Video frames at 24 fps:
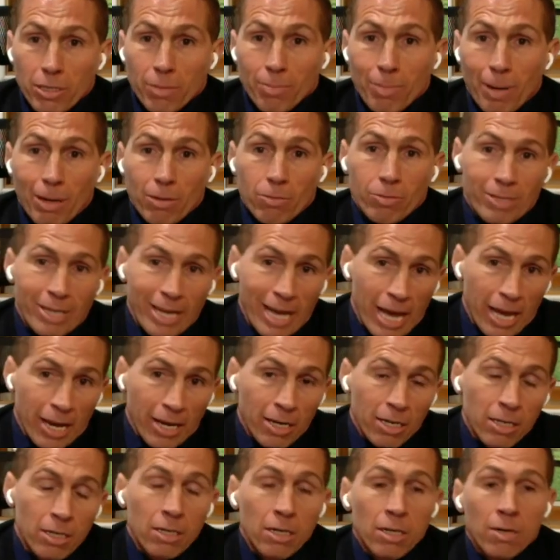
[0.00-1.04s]
about debt.
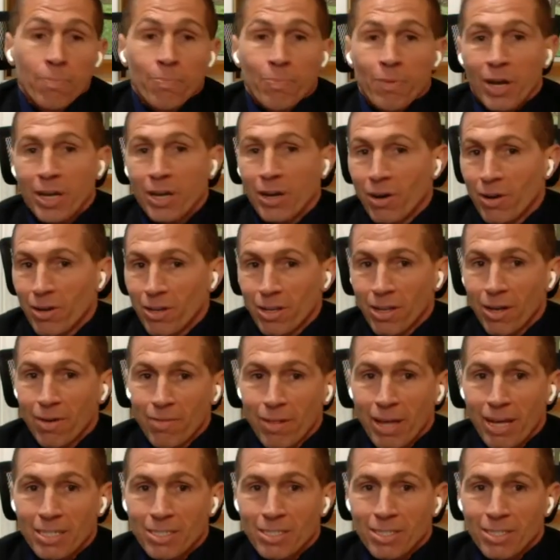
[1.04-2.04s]
I know you love that